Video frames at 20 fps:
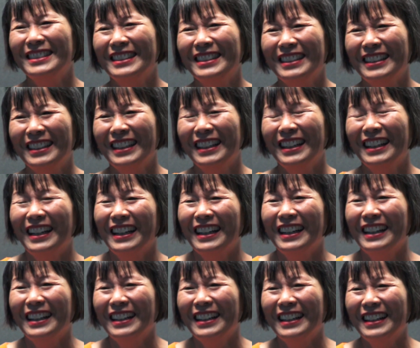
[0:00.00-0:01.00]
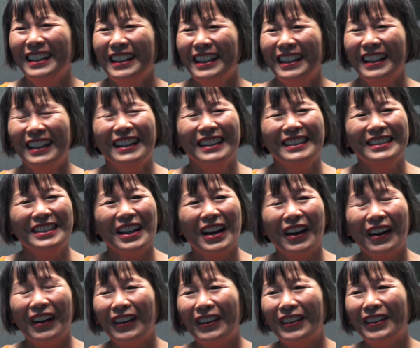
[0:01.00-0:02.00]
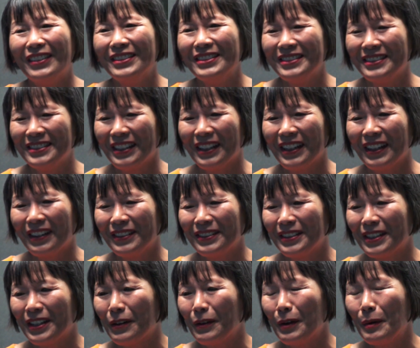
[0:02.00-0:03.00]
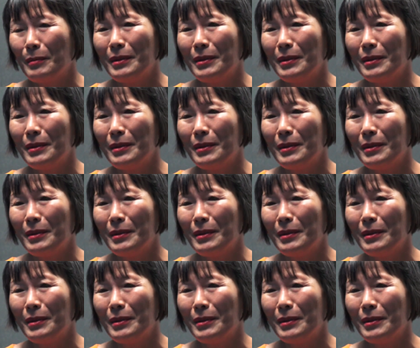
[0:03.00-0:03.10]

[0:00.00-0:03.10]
Your reaction was not. You weren't a solo one. Like,